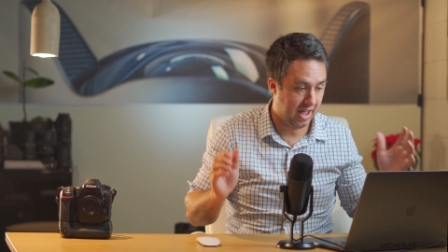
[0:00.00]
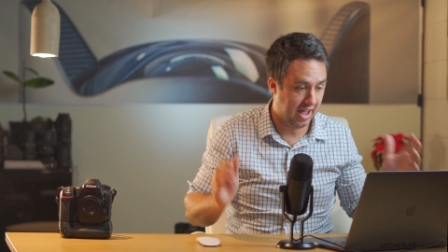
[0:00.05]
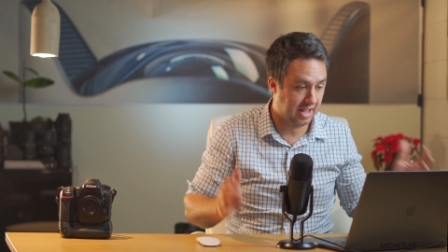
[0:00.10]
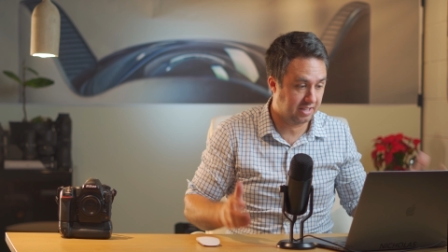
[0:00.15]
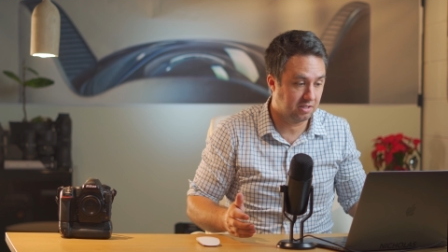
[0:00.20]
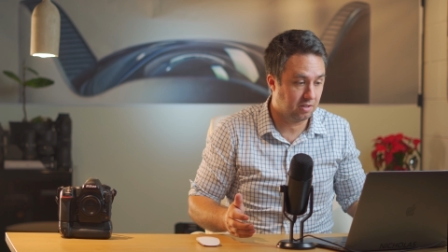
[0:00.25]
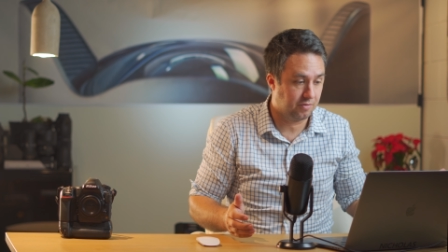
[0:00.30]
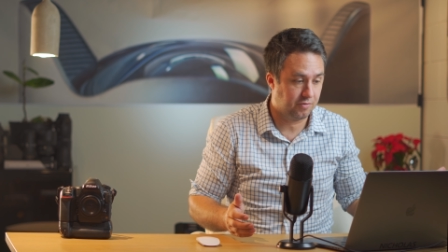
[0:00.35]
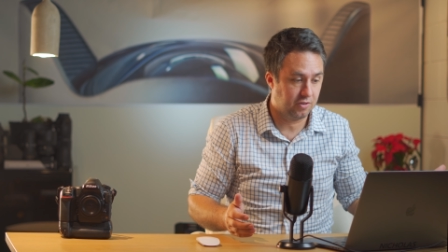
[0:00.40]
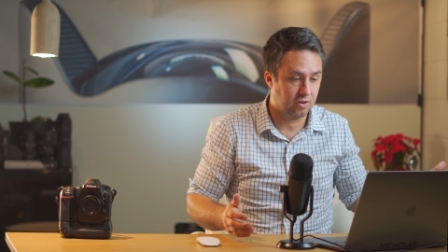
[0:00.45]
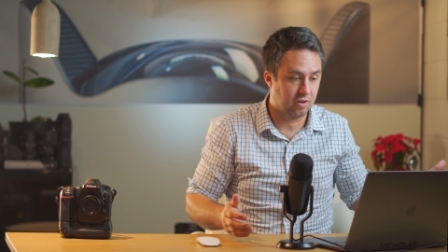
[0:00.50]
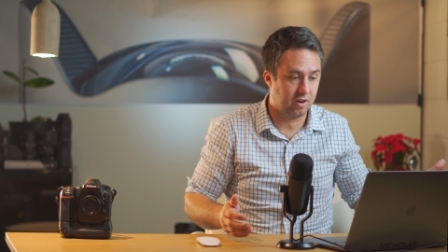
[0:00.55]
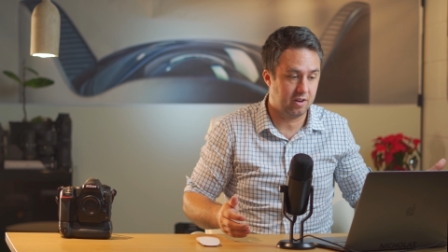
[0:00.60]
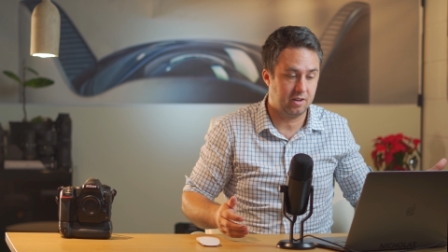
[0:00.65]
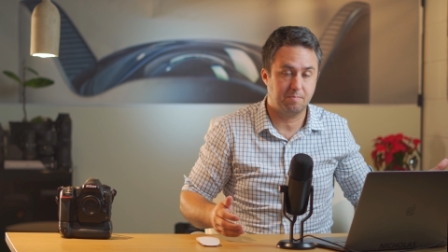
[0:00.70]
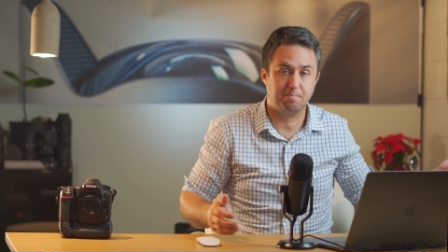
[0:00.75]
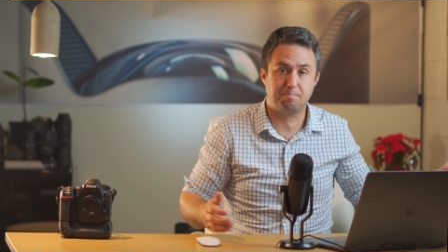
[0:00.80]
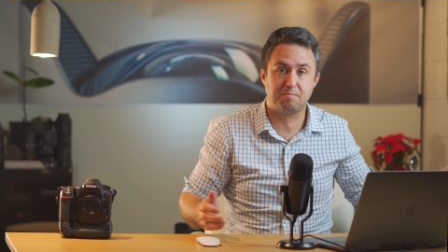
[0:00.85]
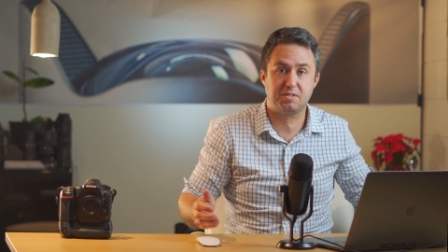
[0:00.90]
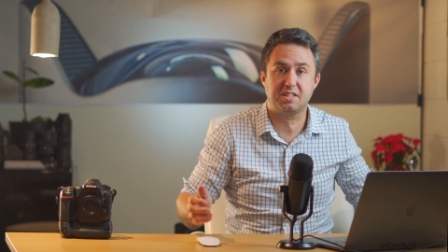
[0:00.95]
as if you're on
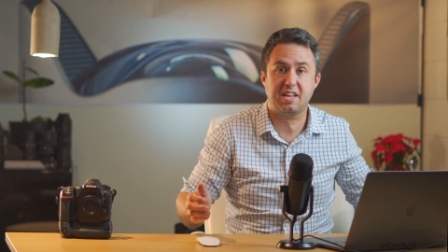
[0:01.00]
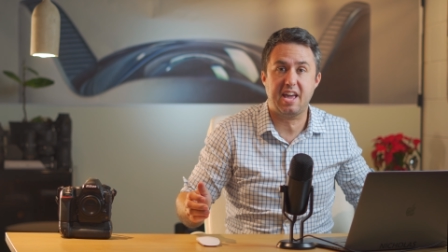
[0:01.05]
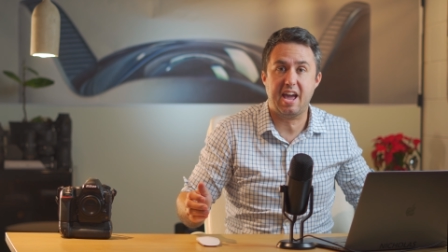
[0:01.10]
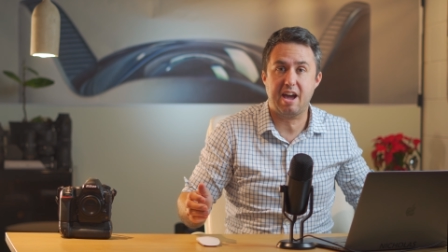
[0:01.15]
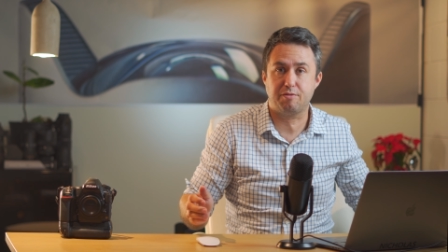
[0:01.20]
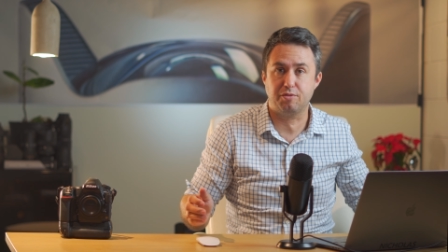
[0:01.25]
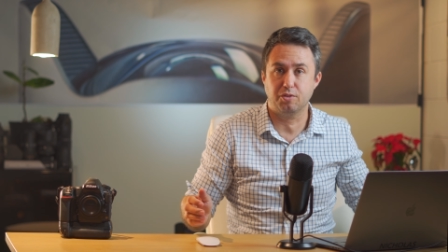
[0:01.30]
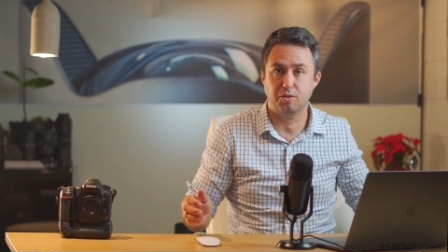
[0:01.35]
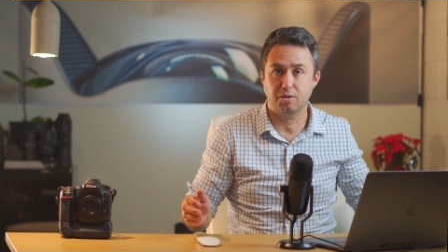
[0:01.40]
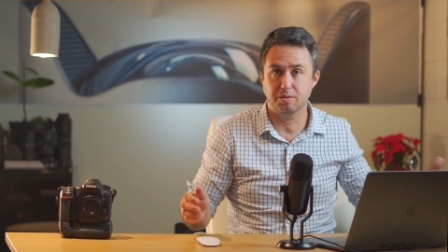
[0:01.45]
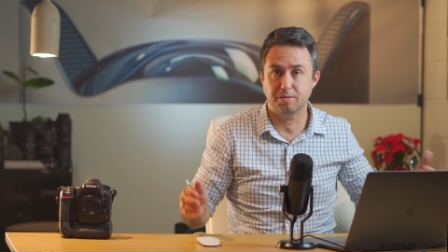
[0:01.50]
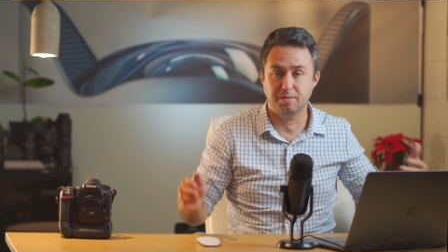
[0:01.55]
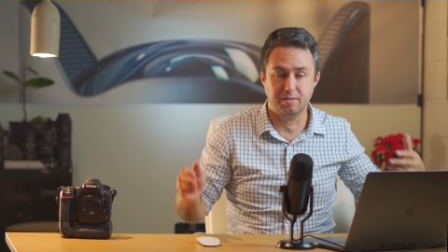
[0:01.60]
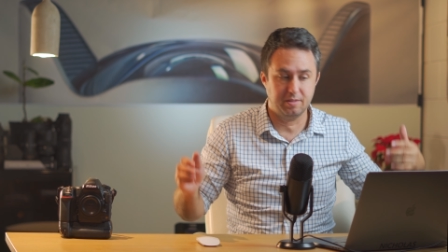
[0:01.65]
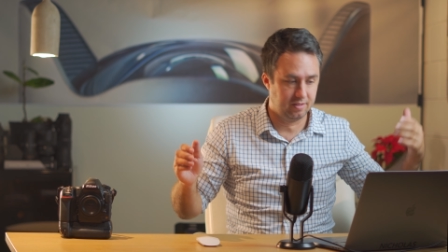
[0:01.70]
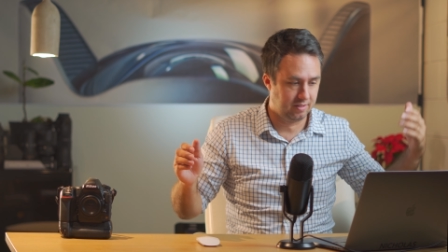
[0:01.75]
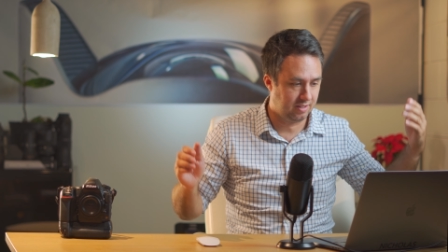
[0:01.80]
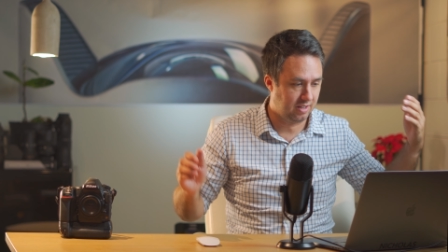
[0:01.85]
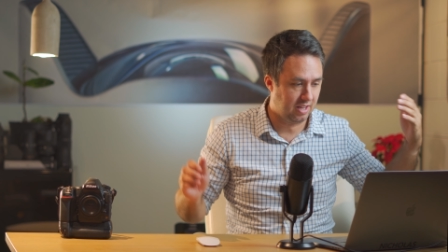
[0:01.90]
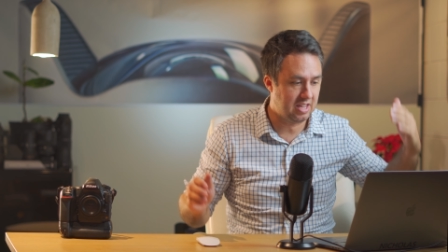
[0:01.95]
a scaffold,
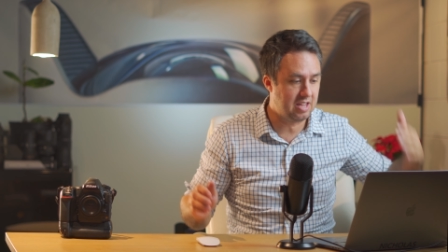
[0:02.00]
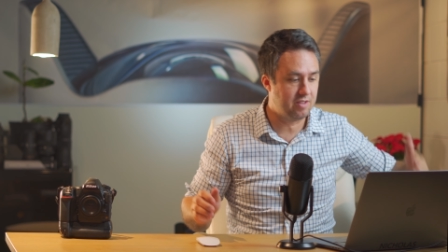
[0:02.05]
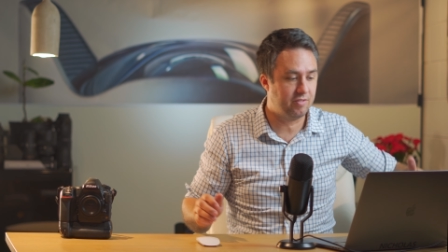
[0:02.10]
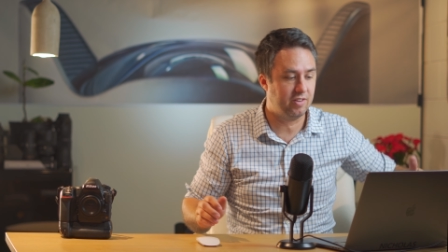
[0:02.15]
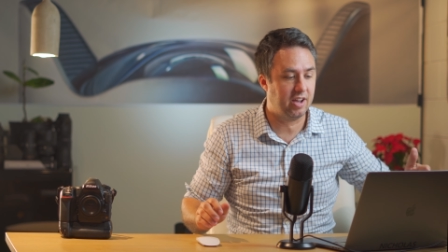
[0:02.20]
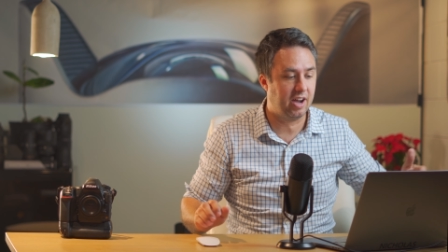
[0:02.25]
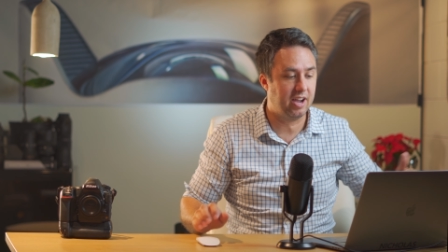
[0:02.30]
even